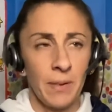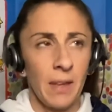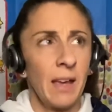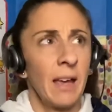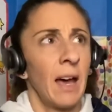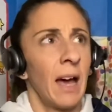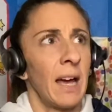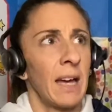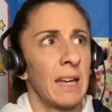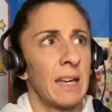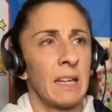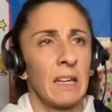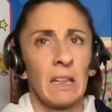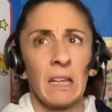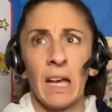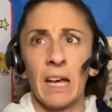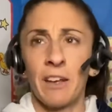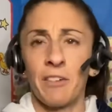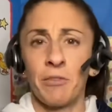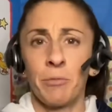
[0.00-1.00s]
I get a
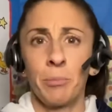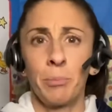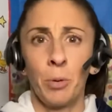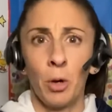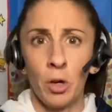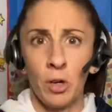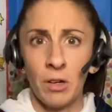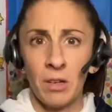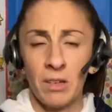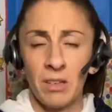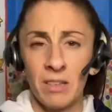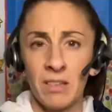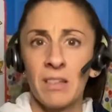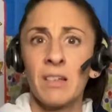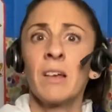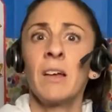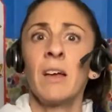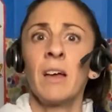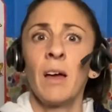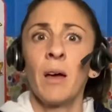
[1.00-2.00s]
lot of books,
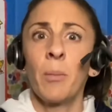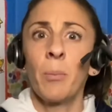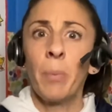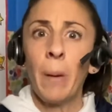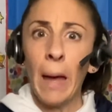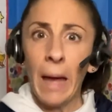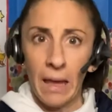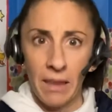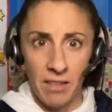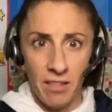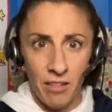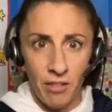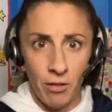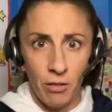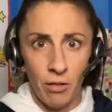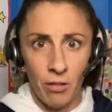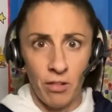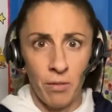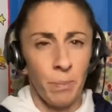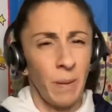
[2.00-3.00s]

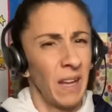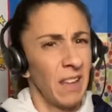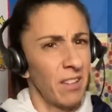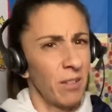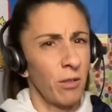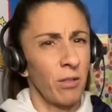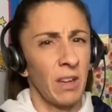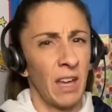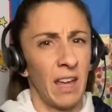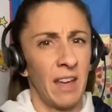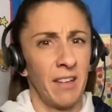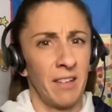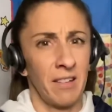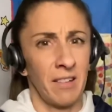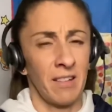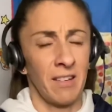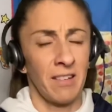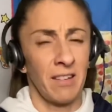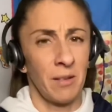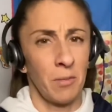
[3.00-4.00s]
pencils, pencil
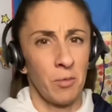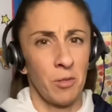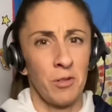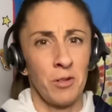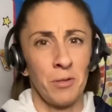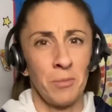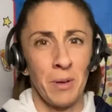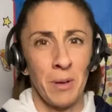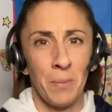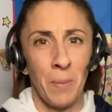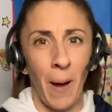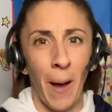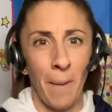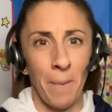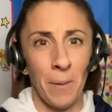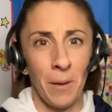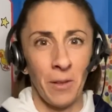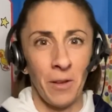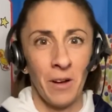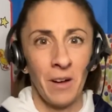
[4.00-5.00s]
cases seems to be
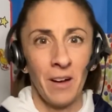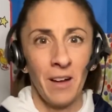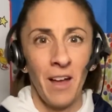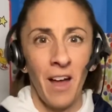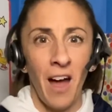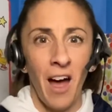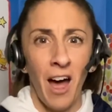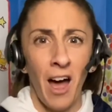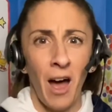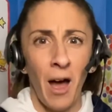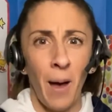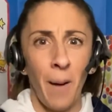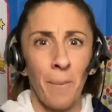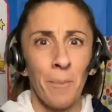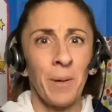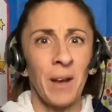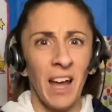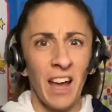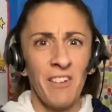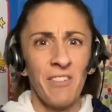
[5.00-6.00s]
popular,
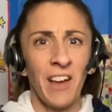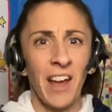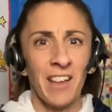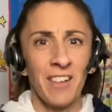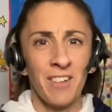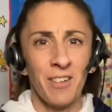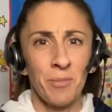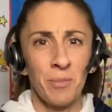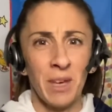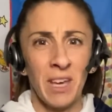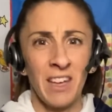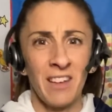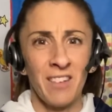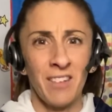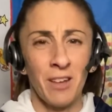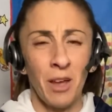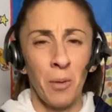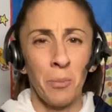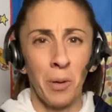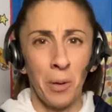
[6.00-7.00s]
but I've had some kids
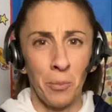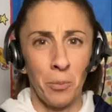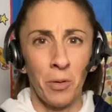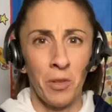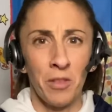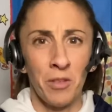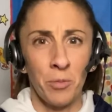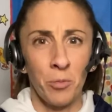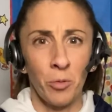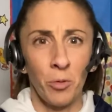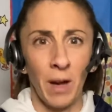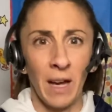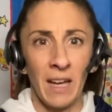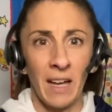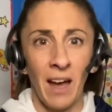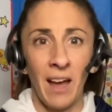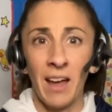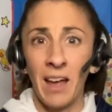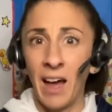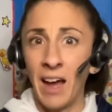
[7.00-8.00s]
come up with some great
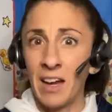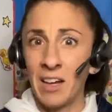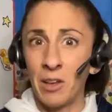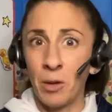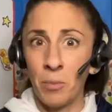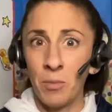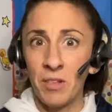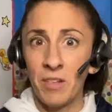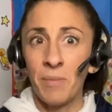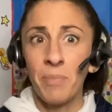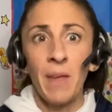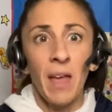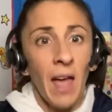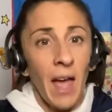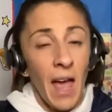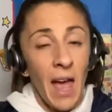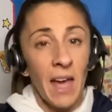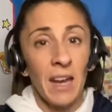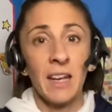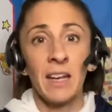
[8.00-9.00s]
items,
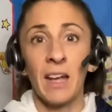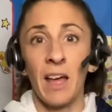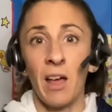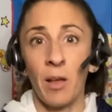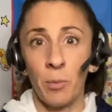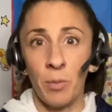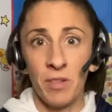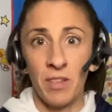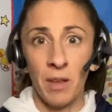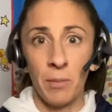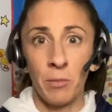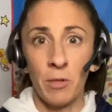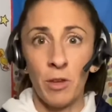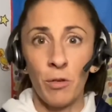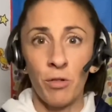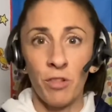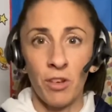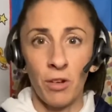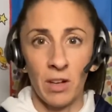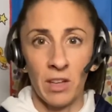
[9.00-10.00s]
and it helps them
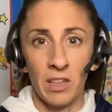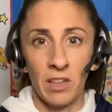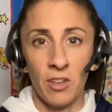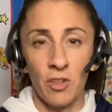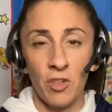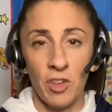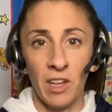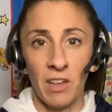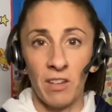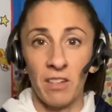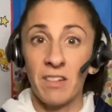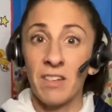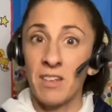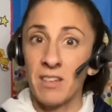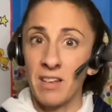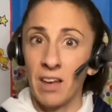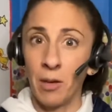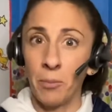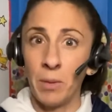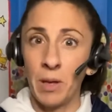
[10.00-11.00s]
use their English skills to
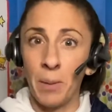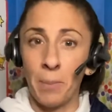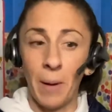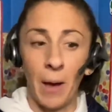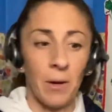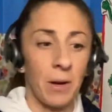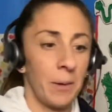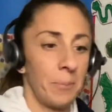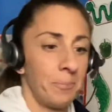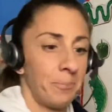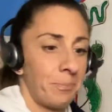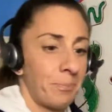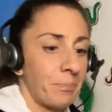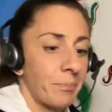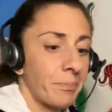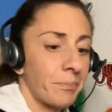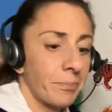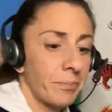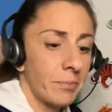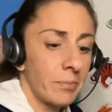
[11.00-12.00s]
tell me about it.
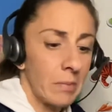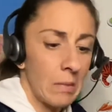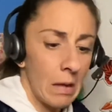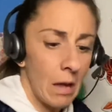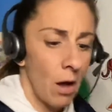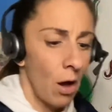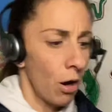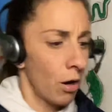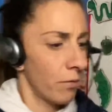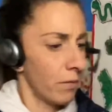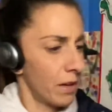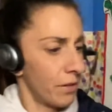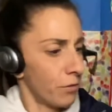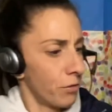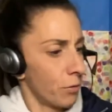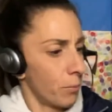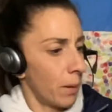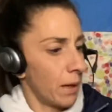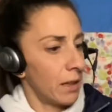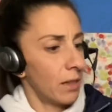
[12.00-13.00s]
All right,
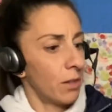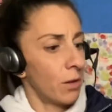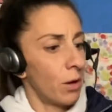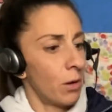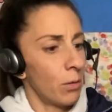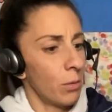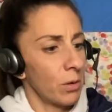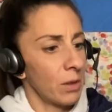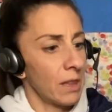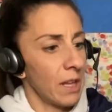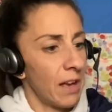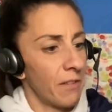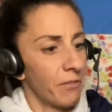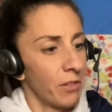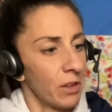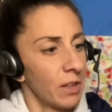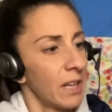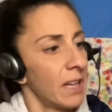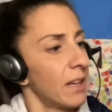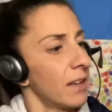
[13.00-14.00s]
for my lower
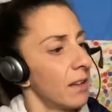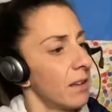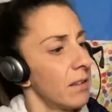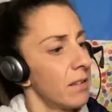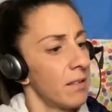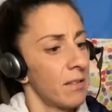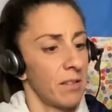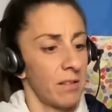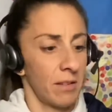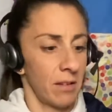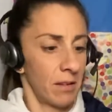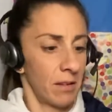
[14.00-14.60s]
level kids,